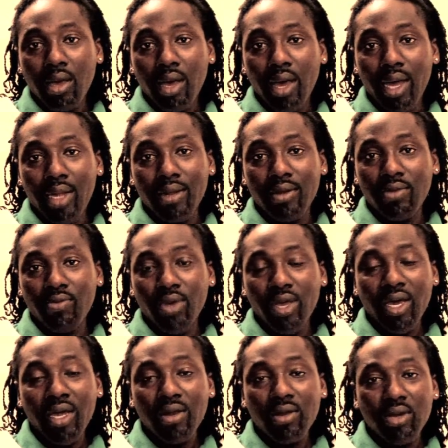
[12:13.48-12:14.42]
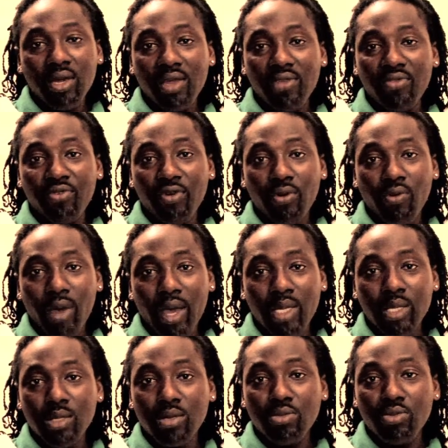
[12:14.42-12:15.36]
And we are looking for
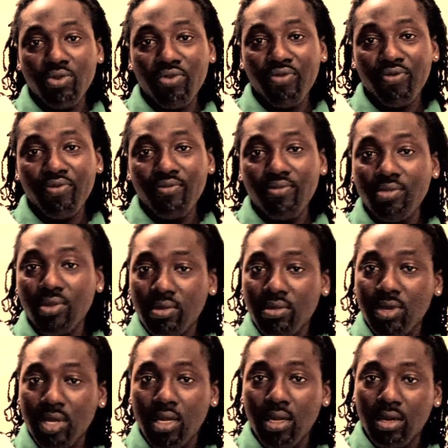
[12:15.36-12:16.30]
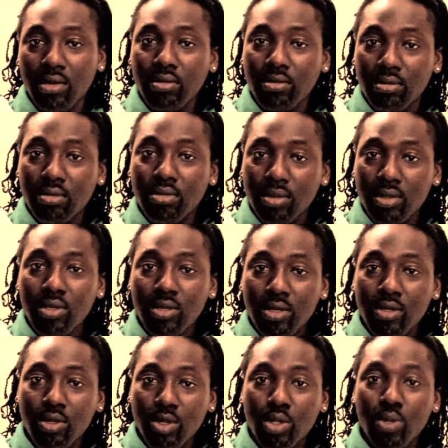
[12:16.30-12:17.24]
ways to move,
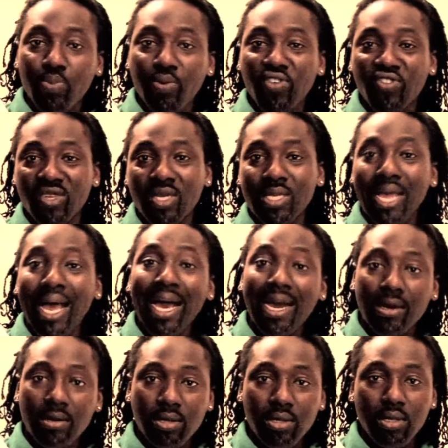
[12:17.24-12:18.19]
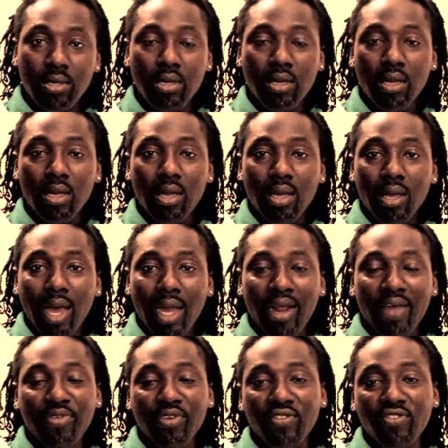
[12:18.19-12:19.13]
to push this out. And
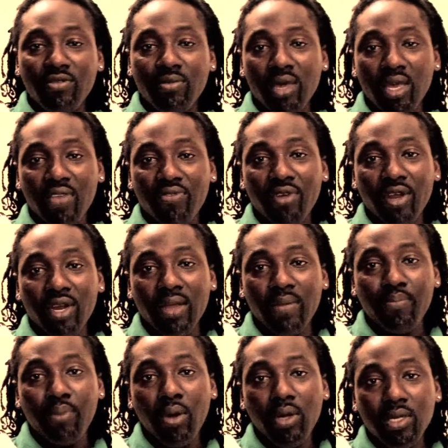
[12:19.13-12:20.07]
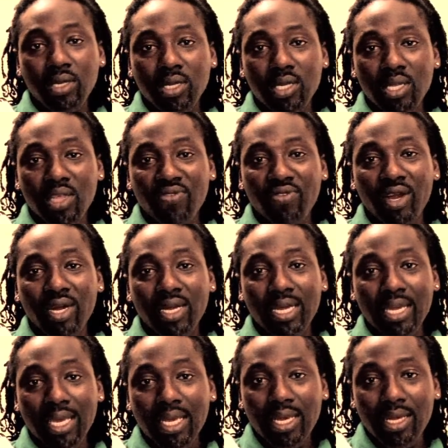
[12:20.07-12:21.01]
I think to me it's very important and it's very
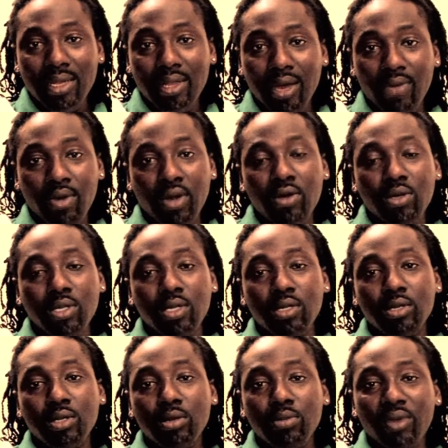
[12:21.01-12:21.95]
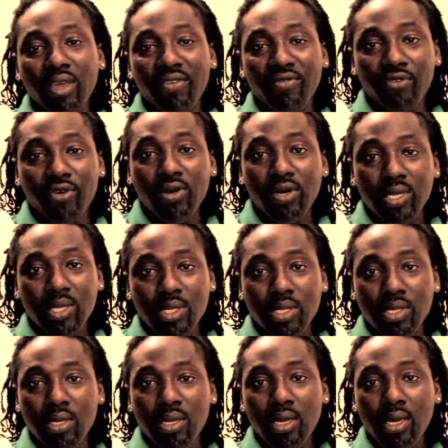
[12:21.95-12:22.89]
key that we continue to be a
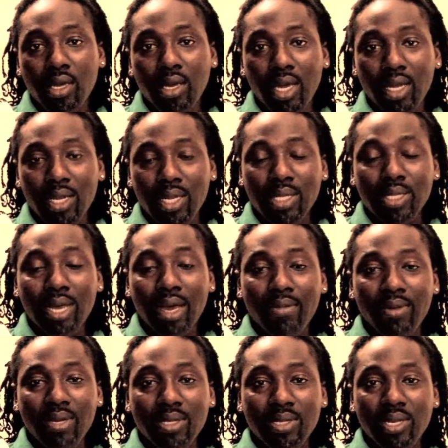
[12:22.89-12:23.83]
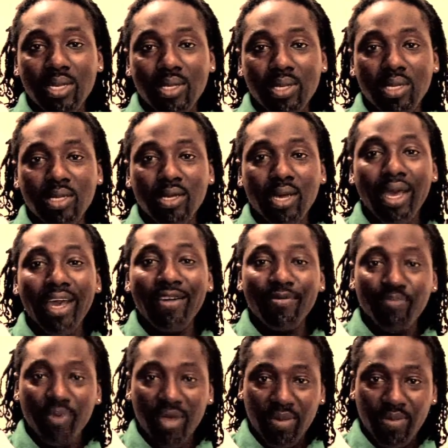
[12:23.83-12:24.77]
voice in this time in season to
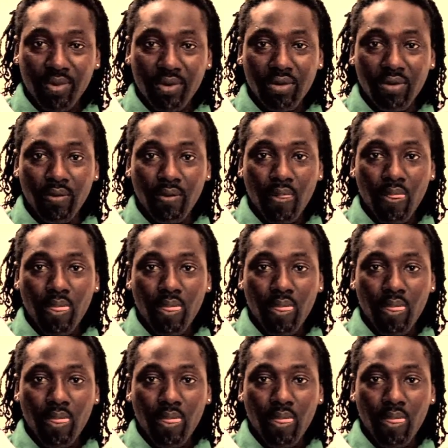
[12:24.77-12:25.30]
help people,